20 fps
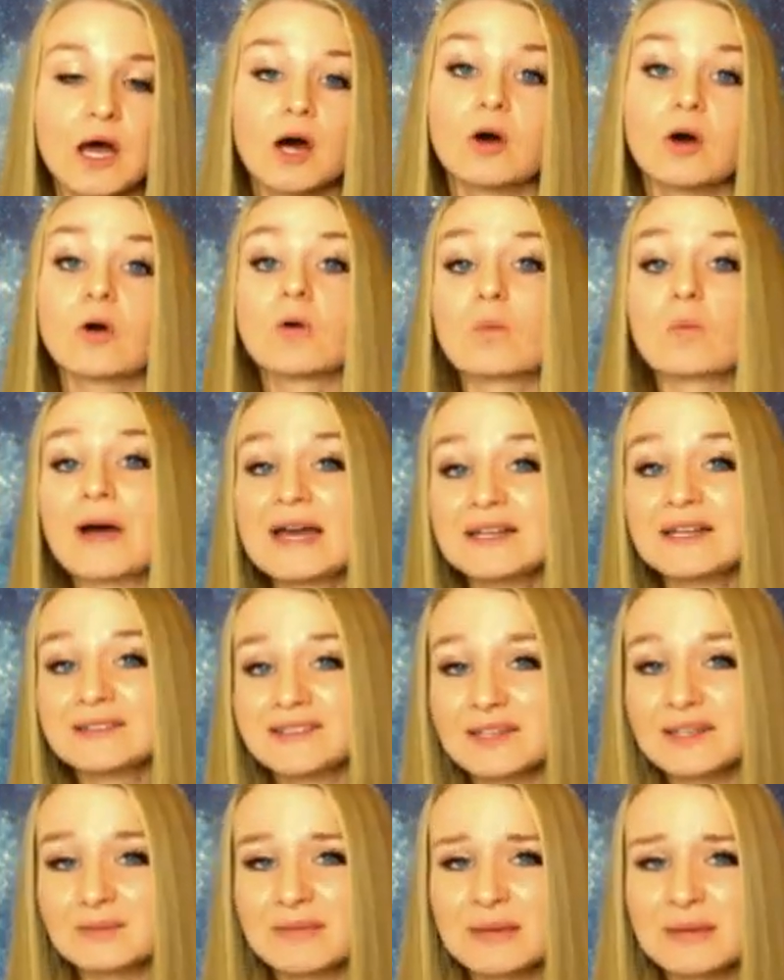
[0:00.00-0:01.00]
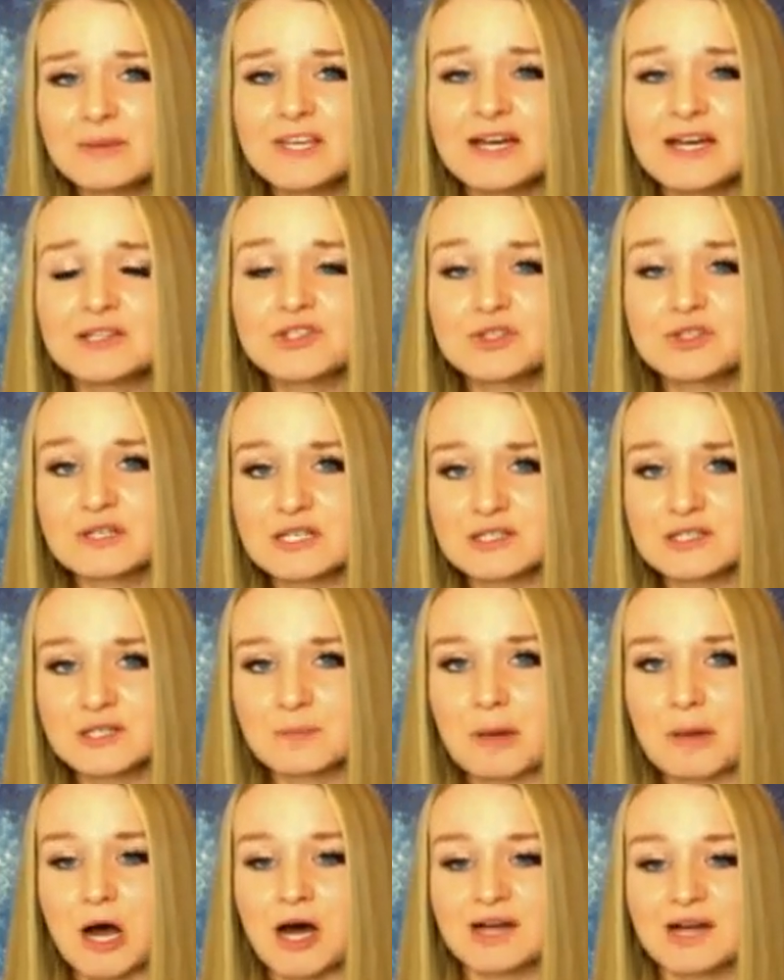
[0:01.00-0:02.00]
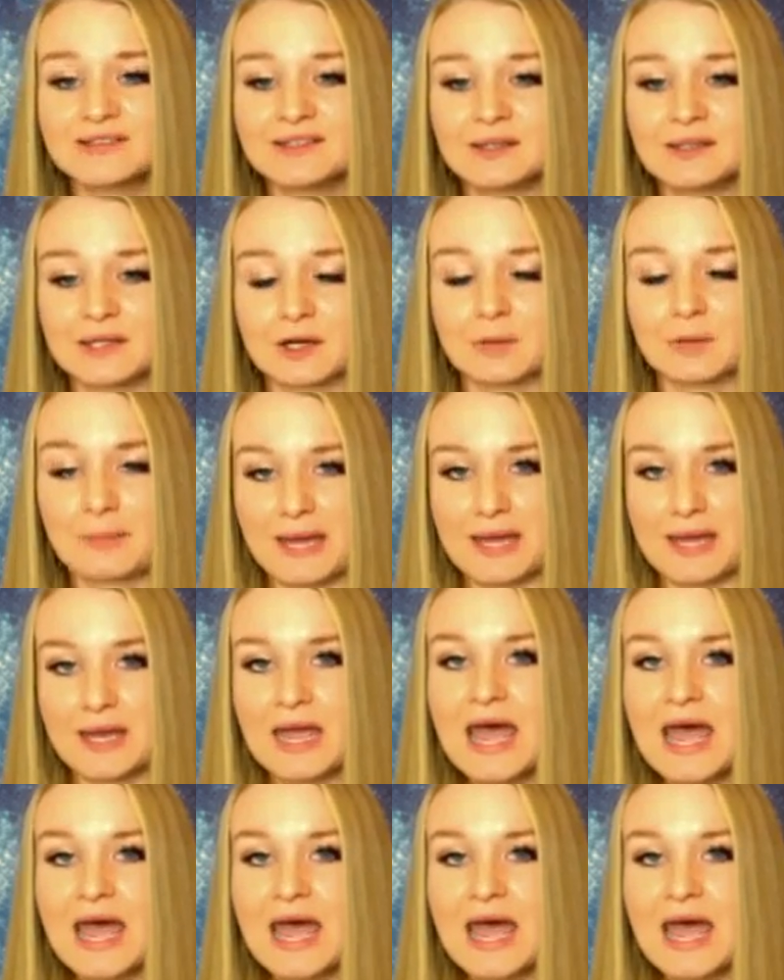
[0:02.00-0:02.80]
Or when is it maybe I do need to pause a little bit?